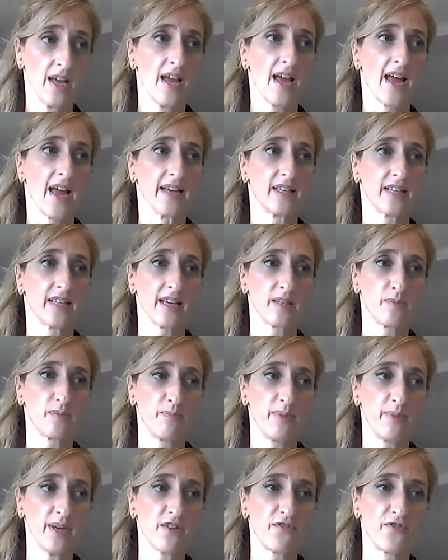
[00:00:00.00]
It has
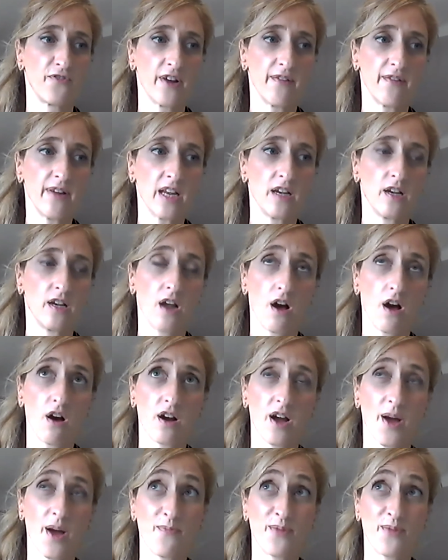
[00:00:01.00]
been a very
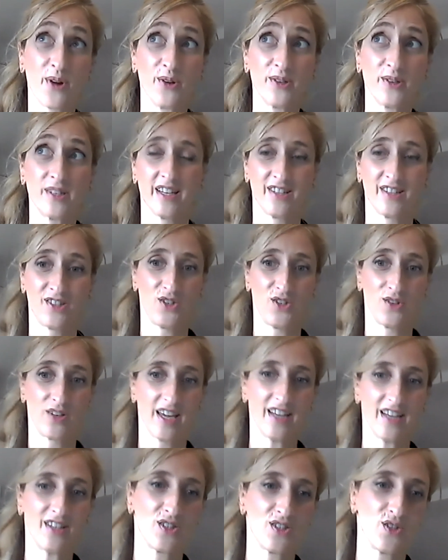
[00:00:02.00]
long process to
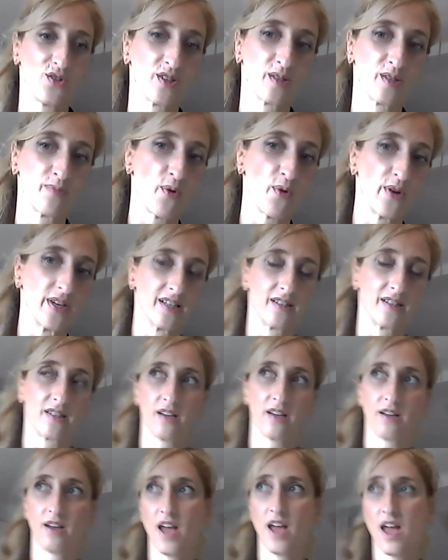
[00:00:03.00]
get to this point. It's
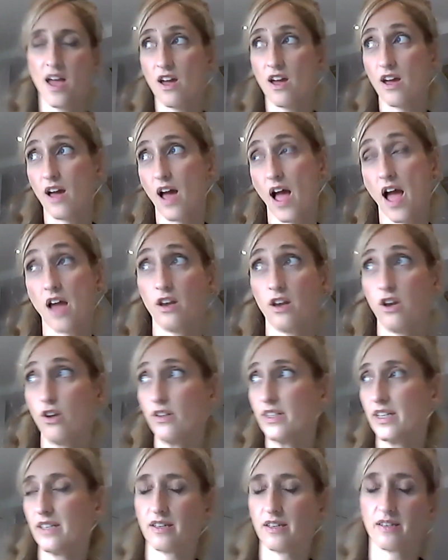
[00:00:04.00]
a lot
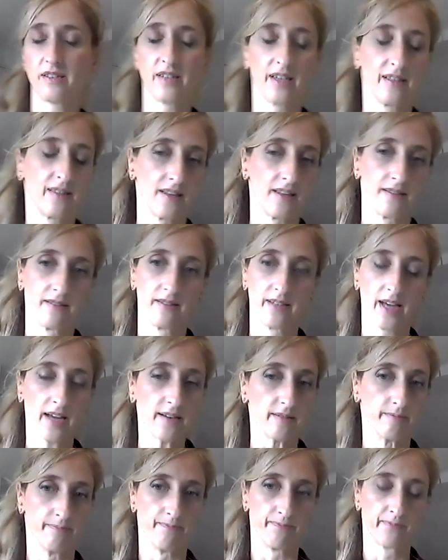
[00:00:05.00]
easier said than
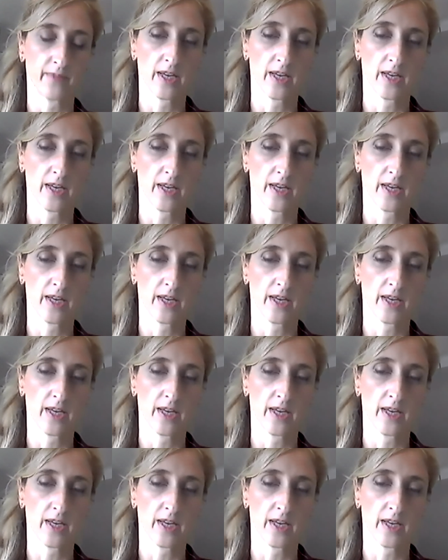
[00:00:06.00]
done.